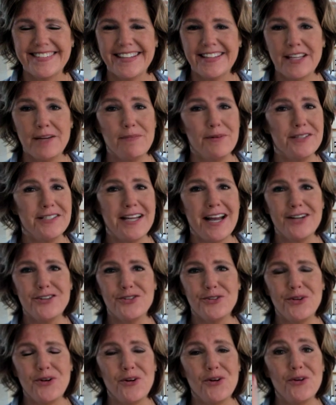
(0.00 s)
Libra's
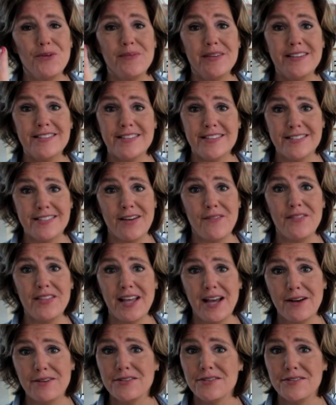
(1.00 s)
natural home is the 7th
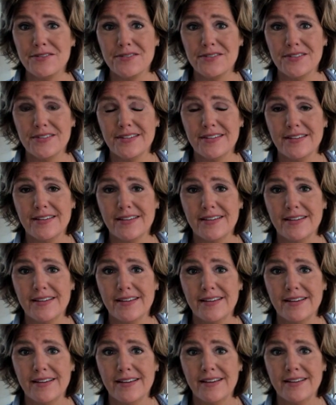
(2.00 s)
house.
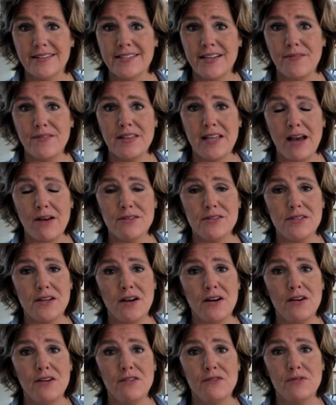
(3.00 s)
7th house
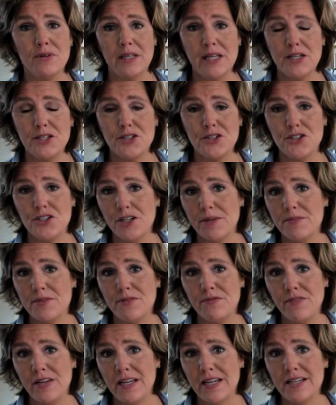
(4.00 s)
of relationships,
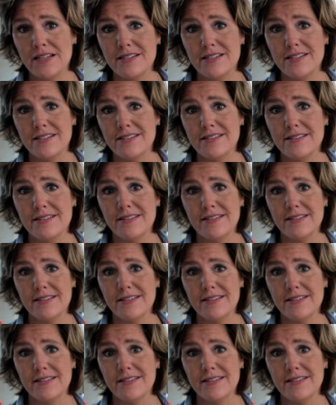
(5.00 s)
Venus.